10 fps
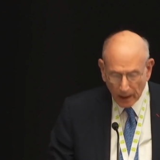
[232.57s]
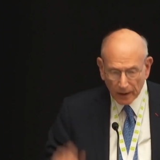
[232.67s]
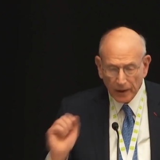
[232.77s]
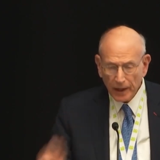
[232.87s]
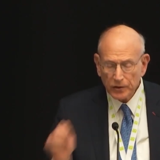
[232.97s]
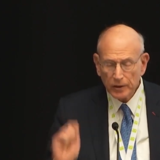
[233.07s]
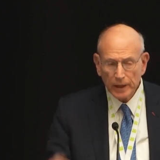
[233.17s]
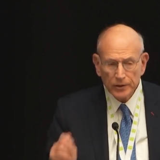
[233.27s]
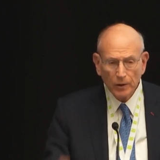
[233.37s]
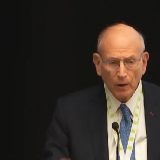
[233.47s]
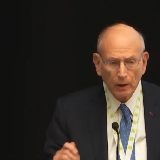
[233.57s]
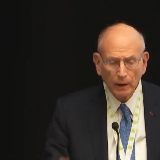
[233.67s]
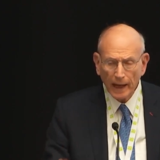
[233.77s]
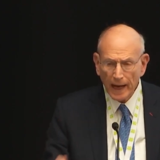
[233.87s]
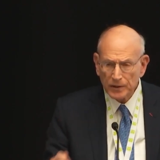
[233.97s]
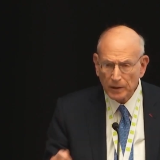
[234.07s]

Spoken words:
this is our last